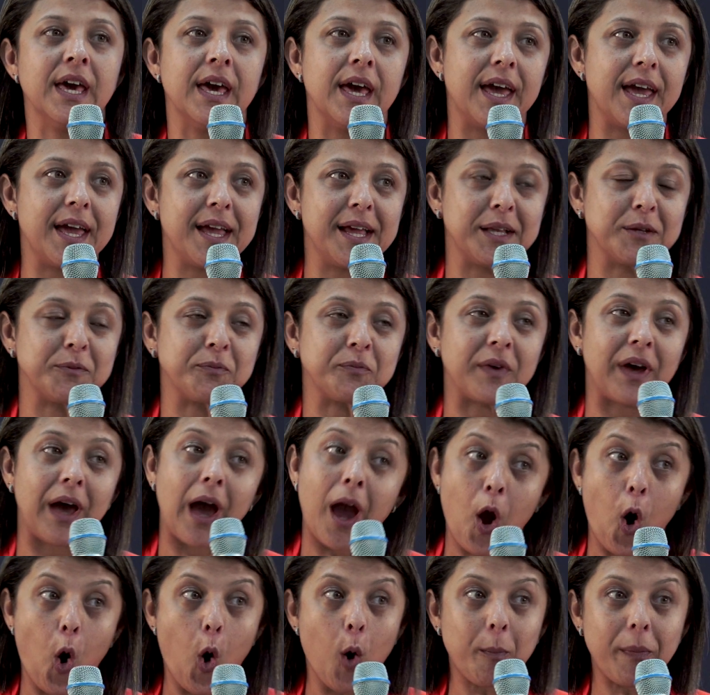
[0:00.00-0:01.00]
And
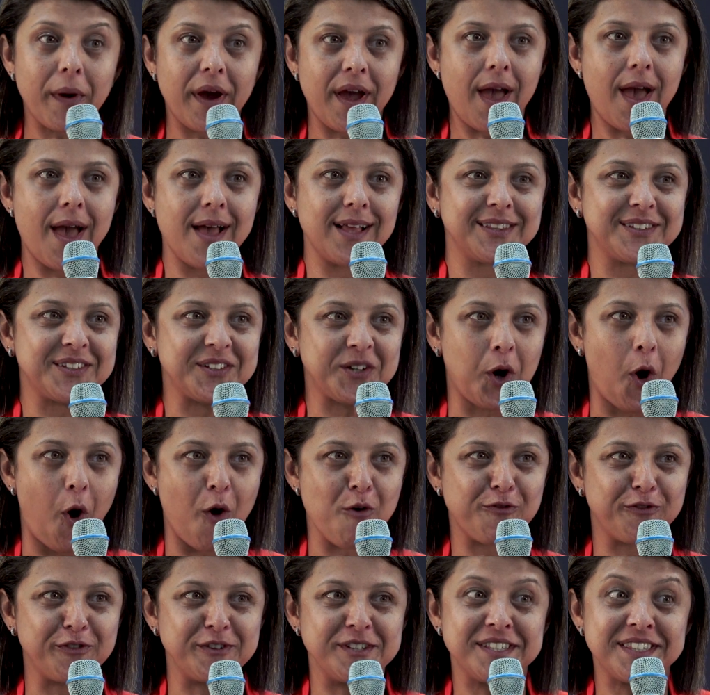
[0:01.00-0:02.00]
I hope I have
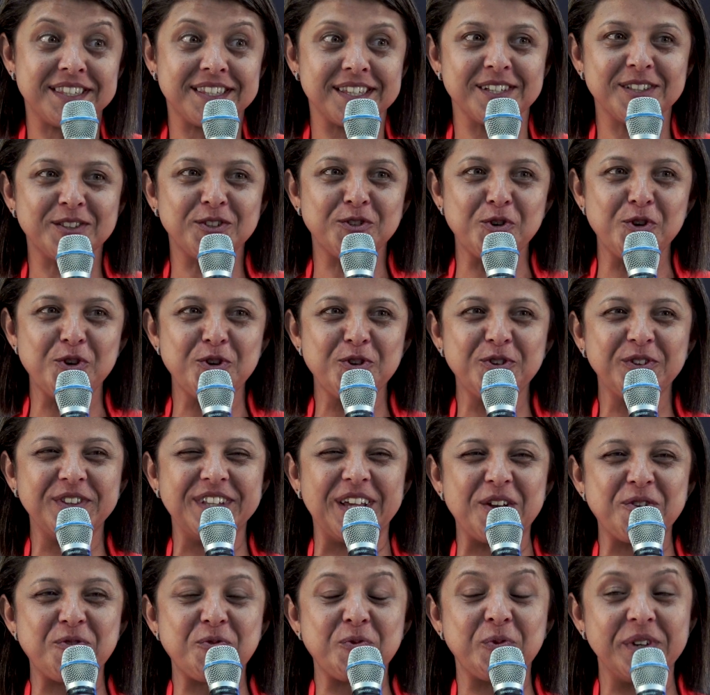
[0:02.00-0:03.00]
convinced you
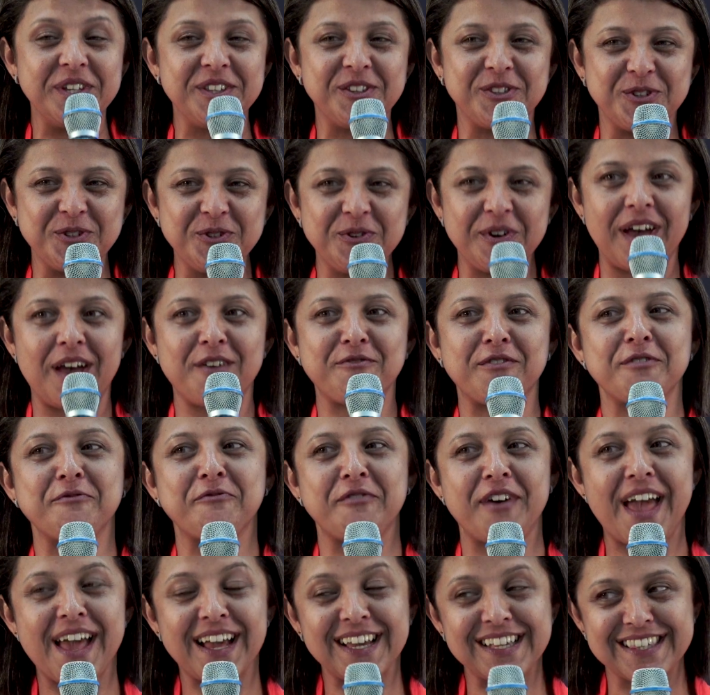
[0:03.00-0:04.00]
that we do have a
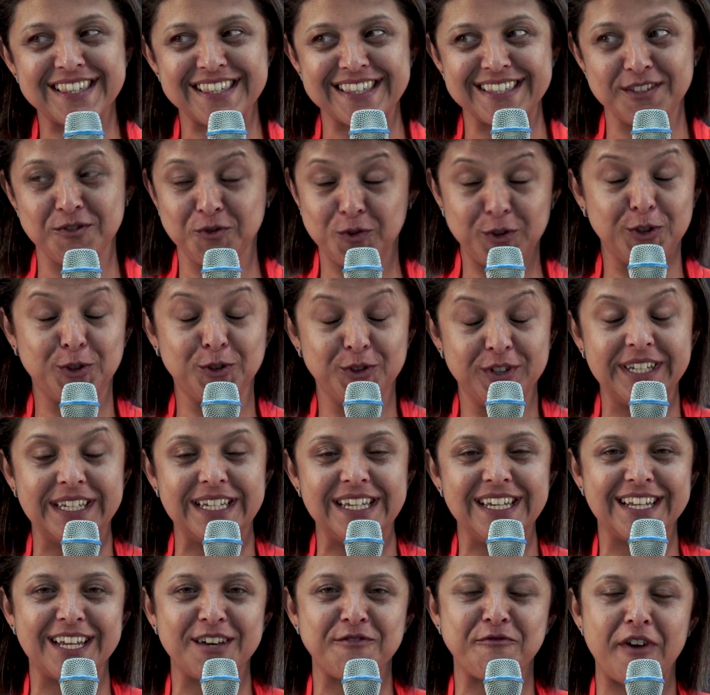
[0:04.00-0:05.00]
vaccine, we do
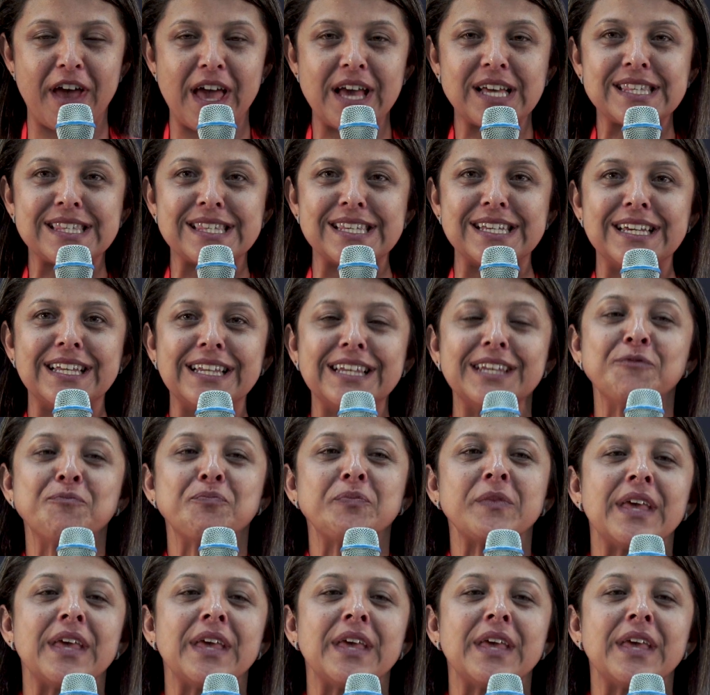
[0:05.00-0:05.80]
need a vaccine.